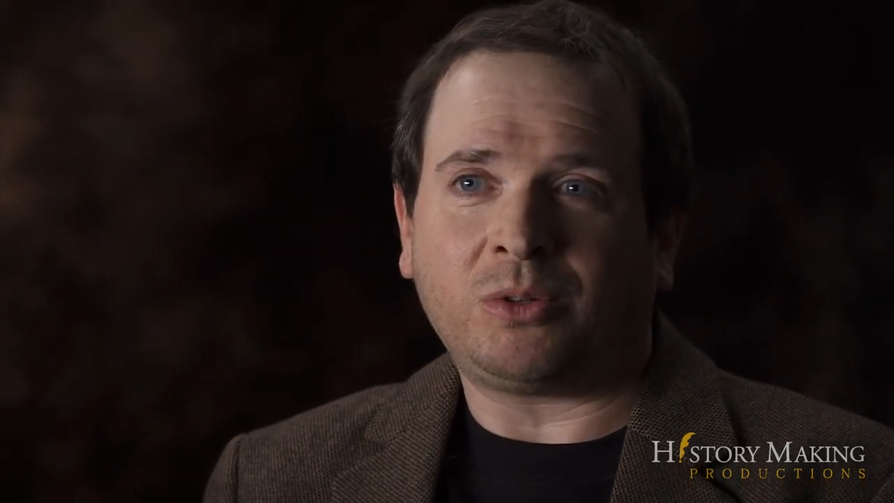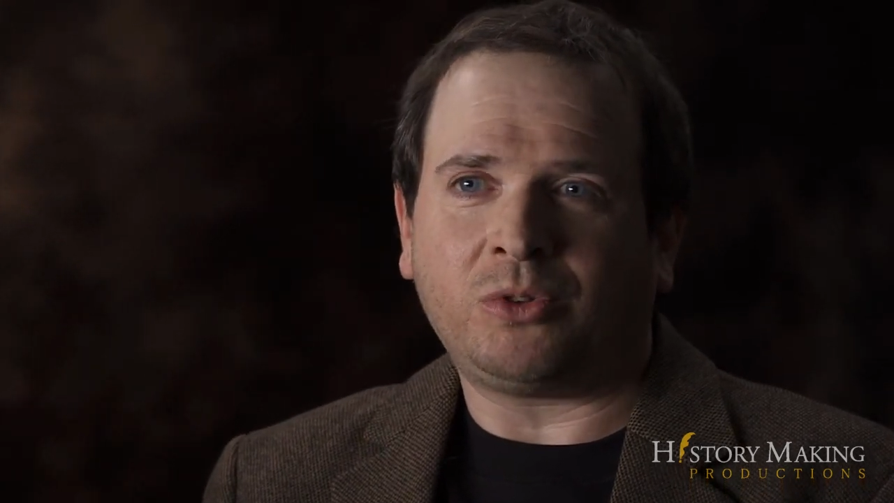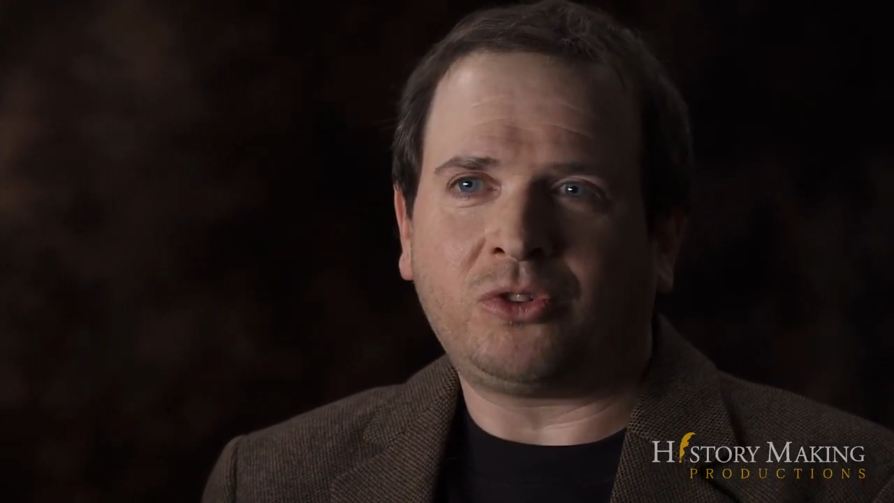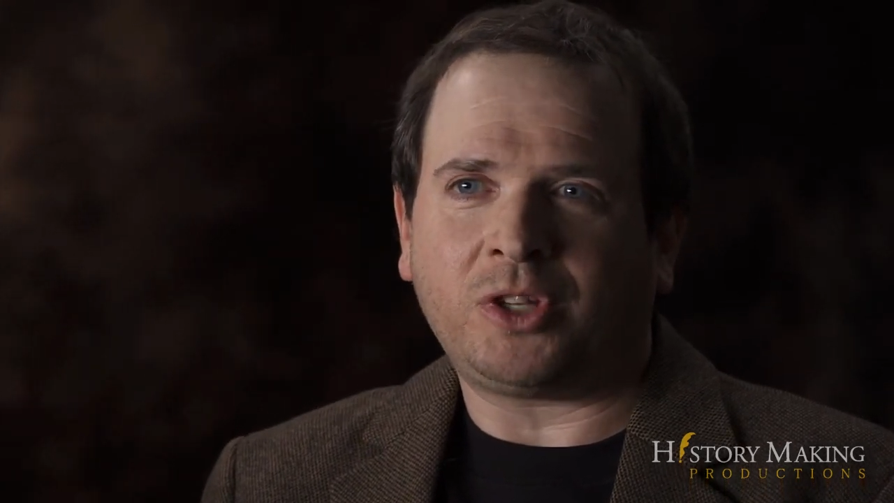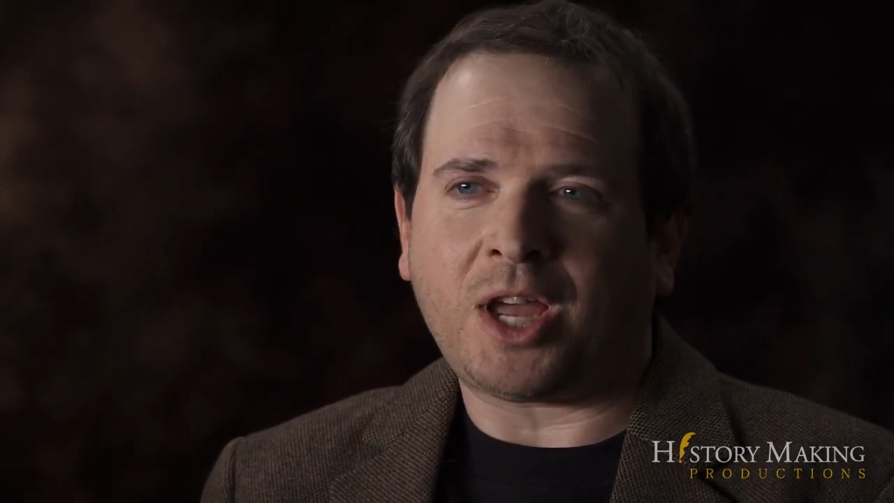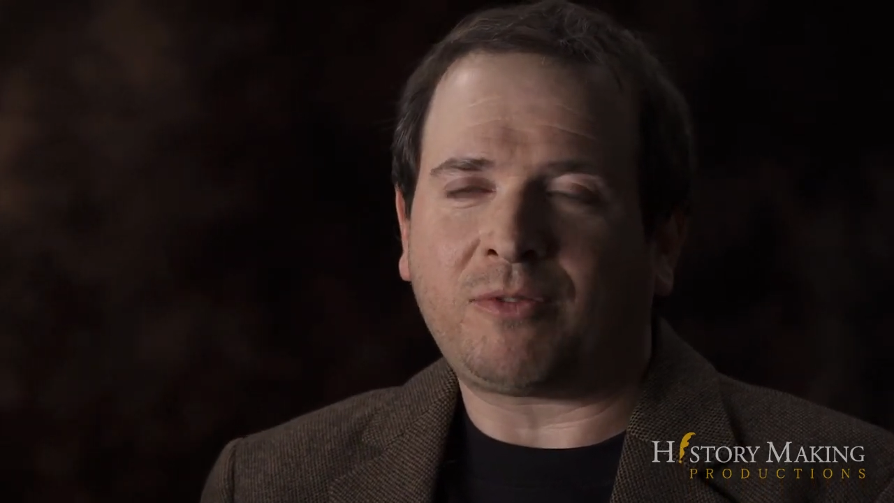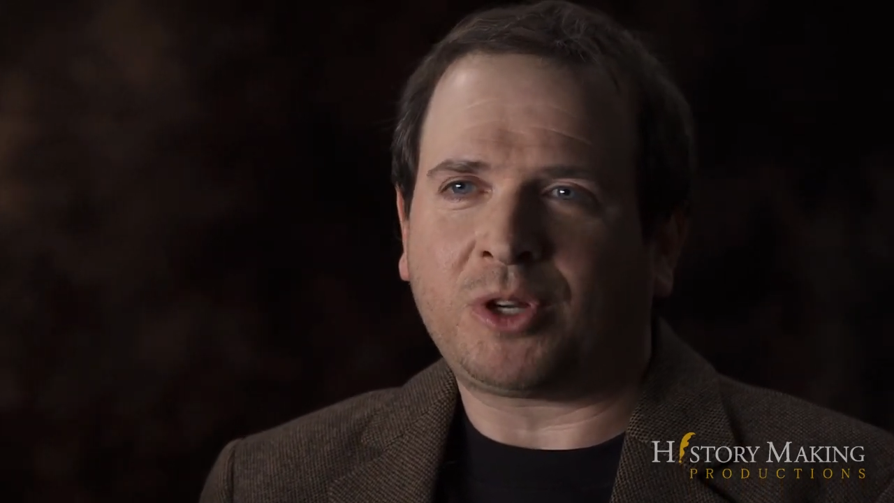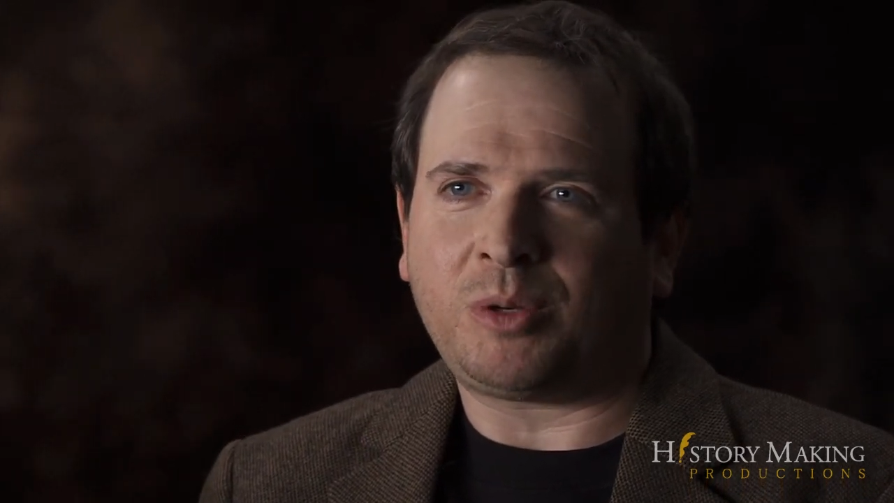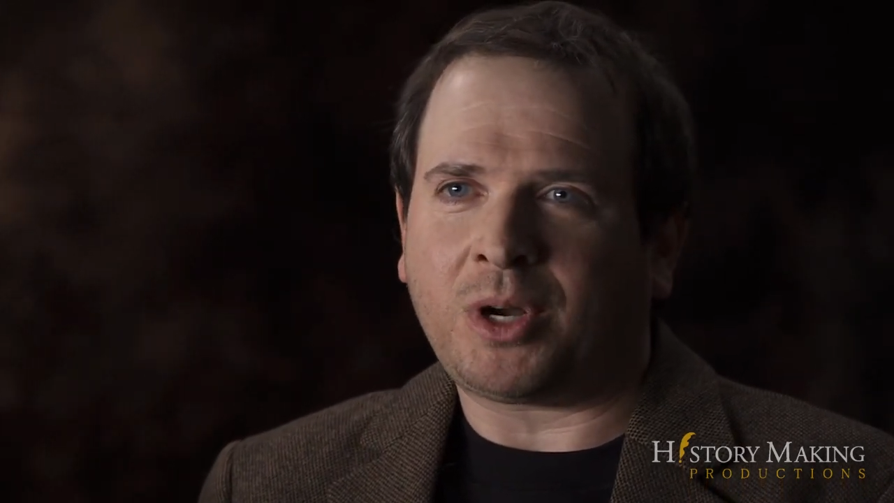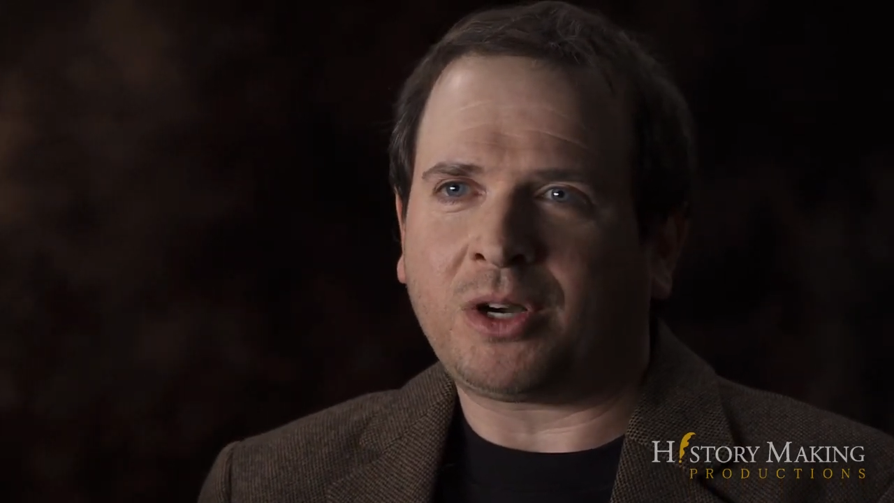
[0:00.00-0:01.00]
You would see
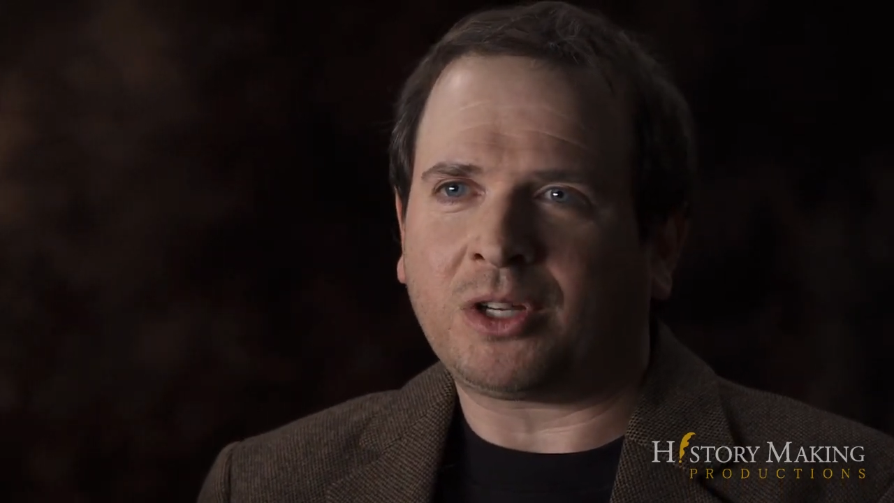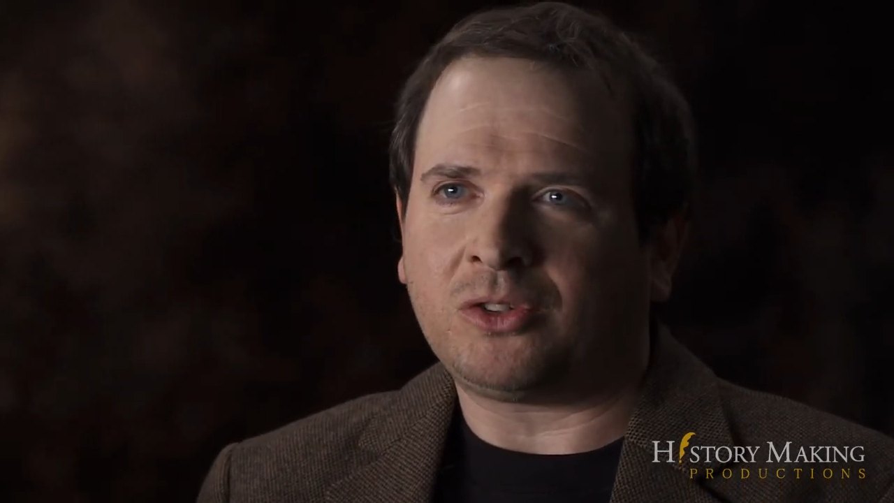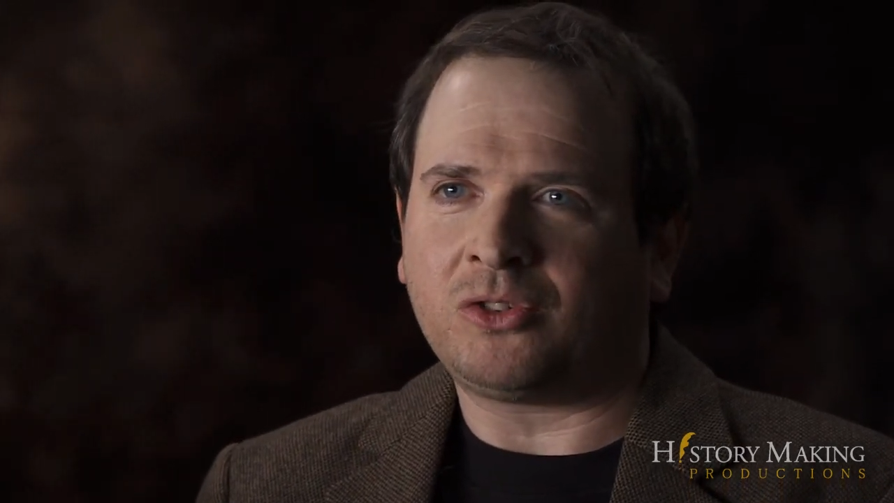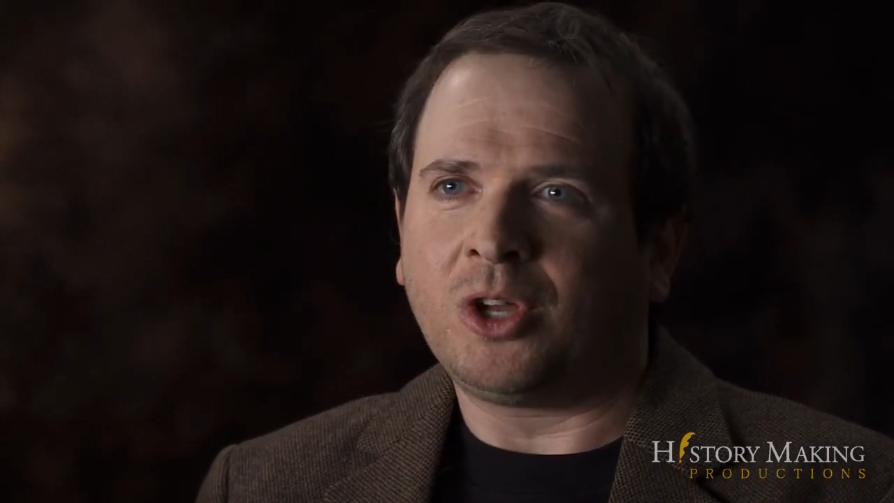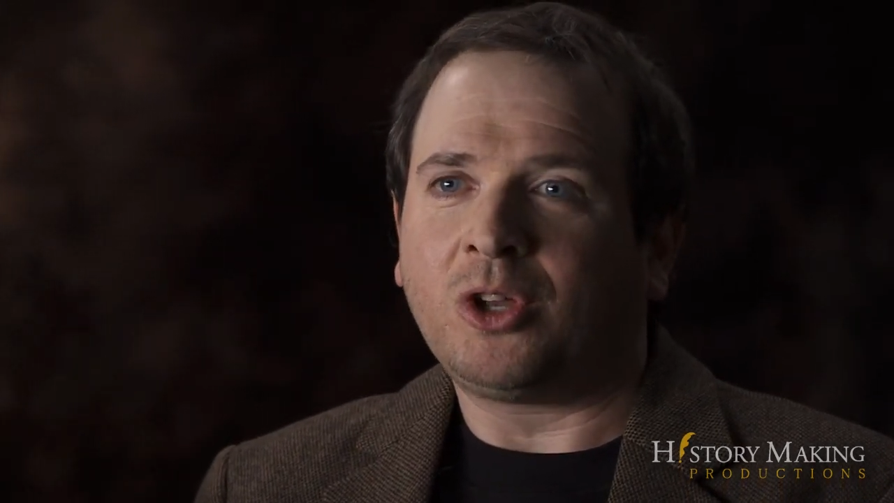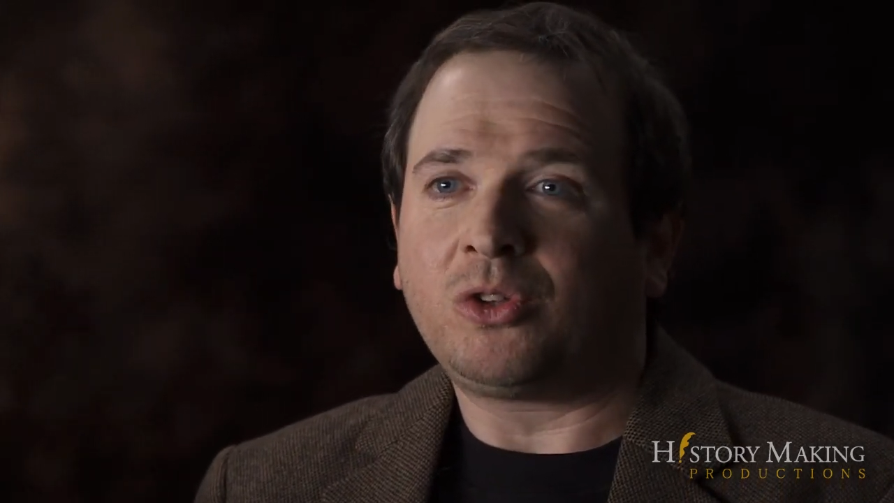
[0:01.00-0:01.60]
African-Americans,